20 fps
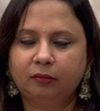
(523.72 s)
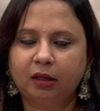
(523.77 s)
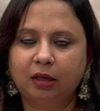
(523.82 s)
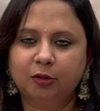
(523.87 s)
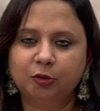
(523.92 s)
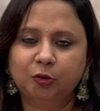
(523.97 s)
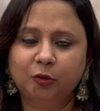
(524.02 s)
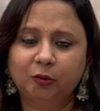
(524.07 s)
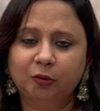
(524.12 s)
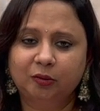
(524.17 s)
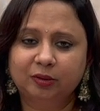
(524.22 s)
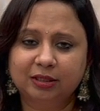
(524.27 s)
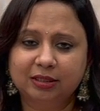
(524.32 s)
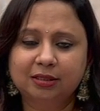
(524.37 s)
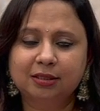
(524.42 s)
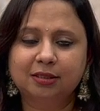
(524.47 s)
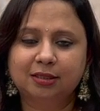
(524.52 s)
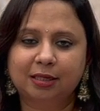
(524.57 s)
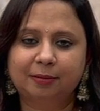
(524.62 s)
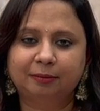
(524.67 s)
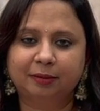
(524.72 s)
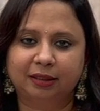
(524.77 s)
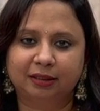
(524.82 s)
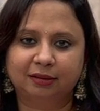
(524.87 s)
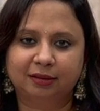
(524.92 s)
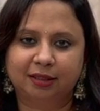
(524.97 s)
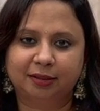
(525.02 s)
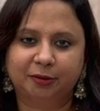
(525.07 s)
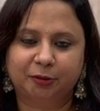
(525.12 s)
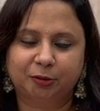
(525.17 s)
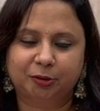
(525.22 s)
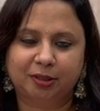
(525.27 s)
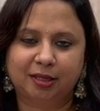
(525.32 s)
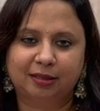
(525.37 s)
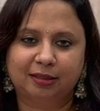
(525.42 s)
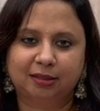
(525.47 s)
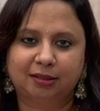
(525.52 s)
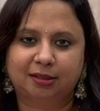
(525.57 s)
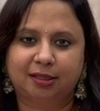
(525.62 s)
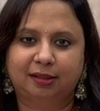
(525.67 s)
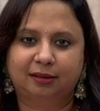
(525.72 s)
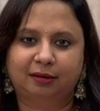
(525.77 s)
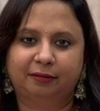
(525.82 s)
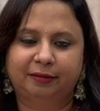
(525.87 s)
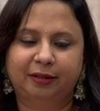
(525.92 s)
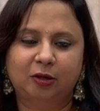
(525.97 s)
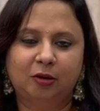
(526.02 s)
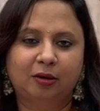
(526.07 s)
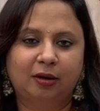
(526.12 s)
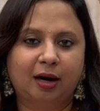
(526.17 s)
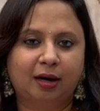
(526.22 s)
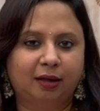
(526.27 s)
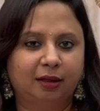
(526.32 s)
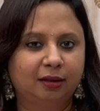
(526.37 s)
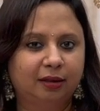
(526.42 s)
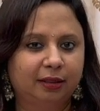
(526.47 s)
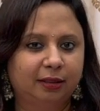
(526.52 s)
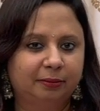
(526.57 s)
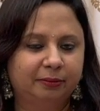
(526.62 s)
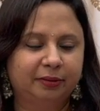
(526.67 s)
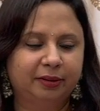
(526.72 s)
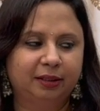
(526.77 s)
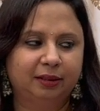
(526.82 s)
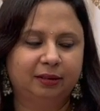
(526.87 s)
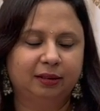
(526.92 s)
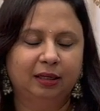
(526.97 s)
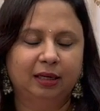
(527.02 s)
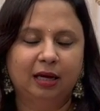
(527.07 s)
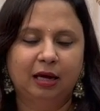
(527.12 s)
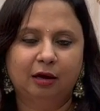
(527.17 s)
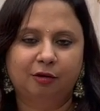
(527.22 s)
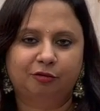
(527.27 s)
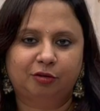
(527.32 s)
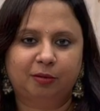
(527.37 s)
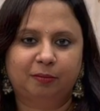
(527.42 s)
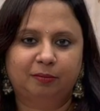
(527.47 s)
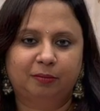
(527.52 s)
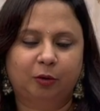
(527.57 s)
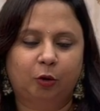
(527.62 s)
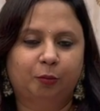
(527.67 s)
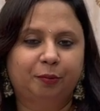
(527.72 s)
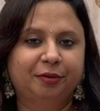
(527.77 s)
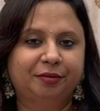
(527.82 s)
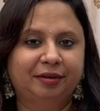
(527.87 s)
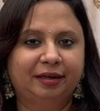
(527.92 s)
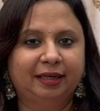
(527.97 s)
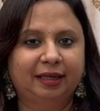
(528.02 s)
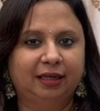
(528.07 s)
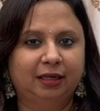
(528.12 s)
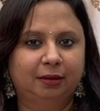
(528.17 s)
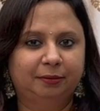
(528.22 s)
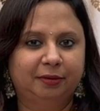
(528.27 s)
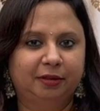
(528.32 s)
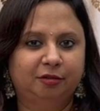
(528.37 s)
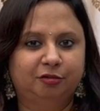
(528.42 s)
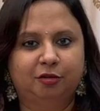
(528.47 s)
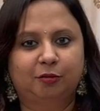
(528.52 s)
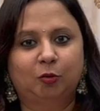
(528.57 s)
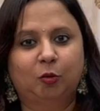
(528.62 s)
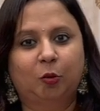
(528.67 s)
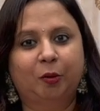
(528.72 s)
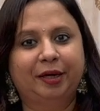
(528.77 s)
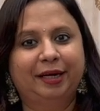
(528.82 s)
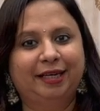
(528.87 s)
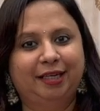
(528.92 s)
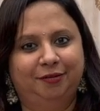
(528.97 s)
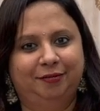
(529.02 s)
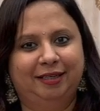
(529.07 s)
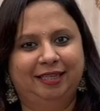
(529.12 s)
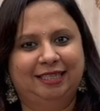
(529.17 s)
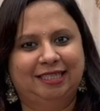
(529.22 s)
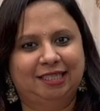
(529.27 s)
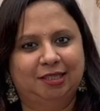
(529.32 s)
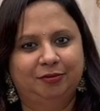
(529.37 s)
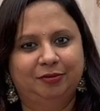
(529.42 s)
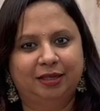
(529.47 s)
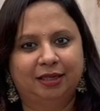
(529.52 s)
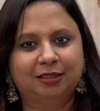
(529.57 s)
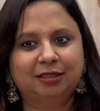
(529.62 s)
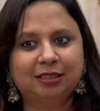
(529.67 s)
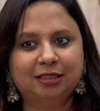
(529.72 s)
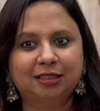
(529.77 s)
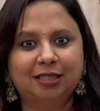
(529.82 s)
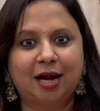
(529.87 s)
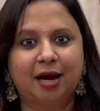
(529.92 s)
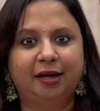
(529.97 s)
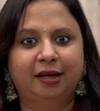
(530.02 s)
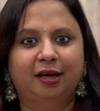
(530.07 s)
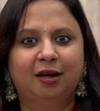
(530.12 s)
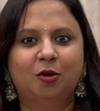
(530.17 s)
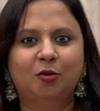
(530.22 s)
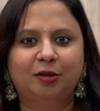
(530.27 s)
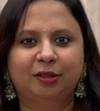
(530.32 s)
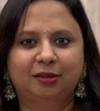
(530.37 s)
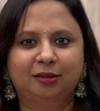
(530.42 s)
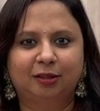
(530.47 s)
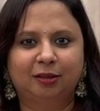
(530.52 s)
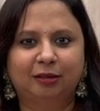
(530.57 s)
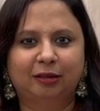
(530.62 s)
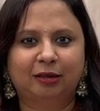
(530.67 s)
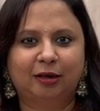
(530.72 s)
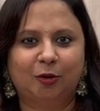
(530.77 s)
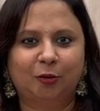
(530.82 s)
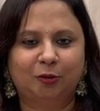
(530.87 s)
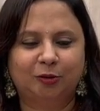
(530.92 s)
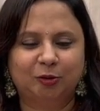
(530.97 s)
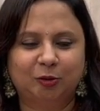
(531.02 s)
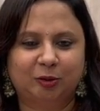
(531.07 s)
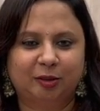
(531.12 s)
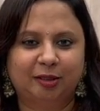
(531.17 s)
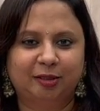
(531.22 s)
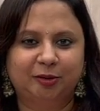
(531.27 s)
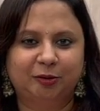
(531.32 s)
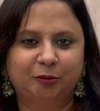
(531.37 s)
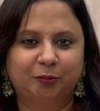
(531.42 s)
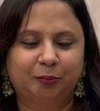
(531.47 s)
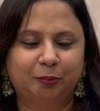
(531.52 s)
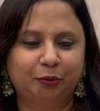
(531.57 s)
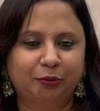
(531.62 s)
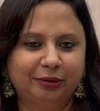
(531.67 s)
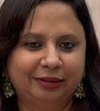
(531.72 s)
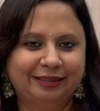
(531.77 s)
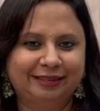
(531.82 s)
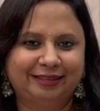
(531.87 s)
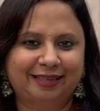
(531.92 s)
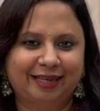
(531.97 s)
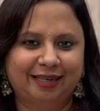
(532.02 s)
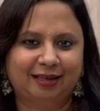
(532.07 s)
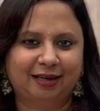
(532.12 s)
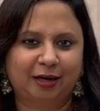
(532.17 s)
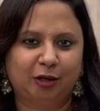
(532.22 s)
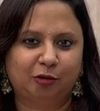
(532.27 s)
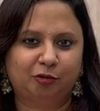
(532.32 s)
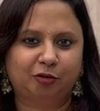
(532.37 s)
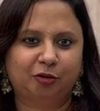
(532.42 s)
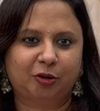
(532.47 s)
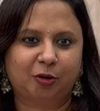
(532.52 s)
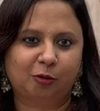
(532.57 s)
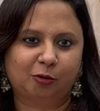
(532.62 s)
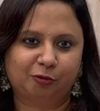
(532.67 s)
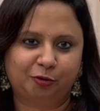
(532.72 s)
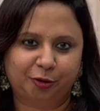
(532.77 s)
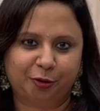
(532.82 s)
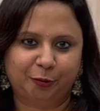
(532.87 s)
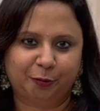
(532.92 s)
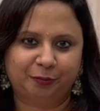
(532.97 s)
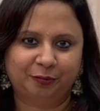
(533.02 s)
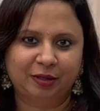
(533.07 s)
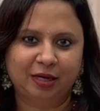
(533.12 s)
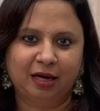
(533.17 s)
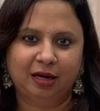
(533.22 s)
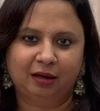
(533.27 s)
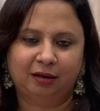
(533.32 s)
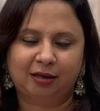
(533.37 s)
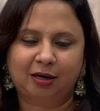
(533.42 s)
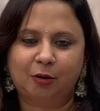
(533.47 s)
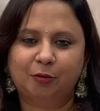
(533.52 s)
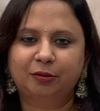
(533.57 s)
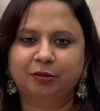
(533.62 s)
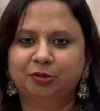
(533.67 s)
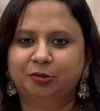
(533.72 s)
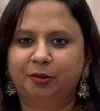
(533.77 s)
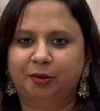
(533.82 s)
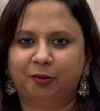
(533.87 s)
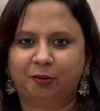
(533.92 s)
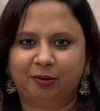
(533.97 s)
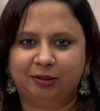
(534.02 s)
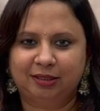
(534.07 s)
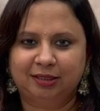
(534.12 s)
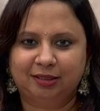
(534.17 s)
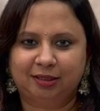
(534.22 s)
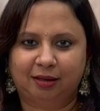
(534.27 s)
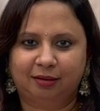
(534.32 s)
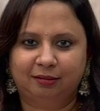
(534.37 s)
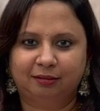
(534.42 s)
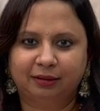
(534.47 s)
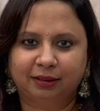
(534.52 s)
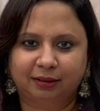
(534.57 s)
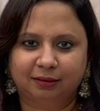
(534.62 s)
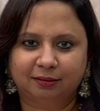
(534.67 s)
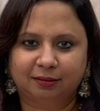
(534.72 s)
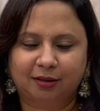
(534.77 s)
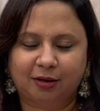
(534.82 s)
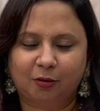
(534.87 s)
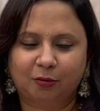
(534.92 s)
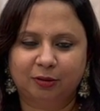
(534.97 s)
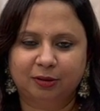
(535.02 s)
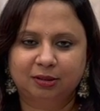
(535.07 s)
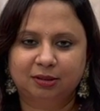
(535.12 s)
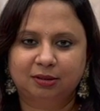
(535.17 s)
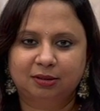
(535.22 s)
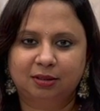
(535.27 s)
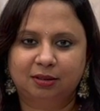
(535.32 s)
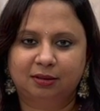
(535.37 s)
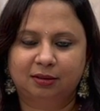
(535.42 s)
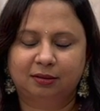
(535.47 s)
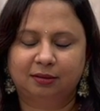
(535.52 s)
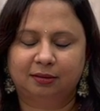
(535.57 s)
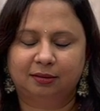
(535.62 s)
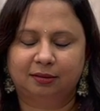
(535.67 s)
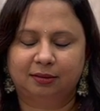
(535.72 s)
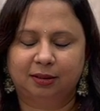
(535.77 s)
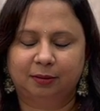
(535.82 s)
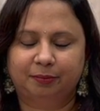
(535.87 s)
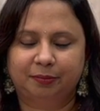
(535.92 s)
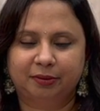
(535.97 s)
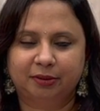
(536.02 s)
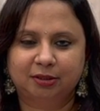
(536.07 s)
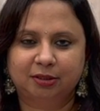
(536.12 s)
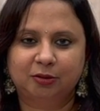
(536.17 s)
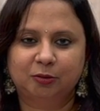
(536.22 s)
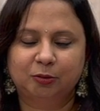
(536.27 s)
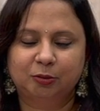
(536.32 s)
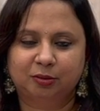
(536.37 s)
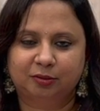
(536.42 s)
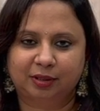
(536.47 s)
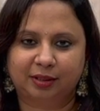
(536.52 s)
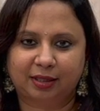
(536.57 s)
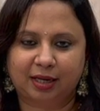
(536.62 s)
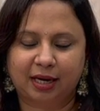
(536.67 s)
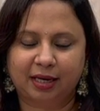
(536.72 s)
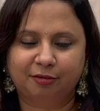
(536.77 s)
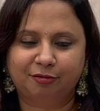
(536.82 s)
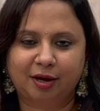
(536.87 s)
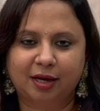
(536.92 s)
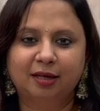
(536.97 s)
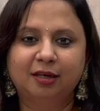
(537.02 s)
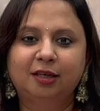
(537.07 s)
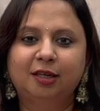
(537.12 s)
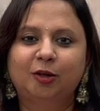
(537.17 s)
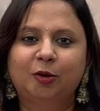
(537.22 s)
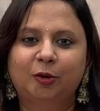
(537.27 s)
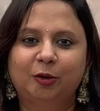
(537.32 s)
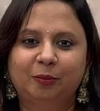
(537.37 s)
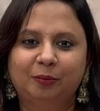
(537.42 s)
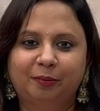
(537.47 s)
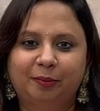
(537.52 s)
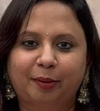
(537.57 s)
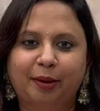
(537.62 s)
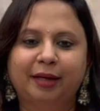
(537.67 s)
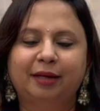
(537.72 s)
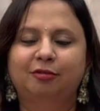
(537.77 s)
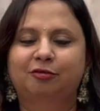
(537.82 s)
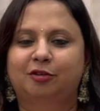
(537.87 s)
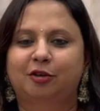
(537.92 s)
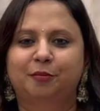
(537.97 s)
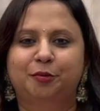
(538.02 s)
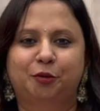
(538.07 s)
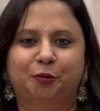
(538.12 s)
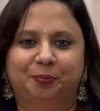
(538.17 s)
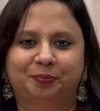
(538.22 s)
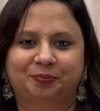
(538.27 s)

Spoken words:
So this is something that you should understand, that we are not cutting anybody from or preventing anybody from going anywhere else. We are just standing out in that crowd so that you pull the right kind of crowd for you. Crowd is not all and sundry. Crowd is the person who's finally going to buy from you.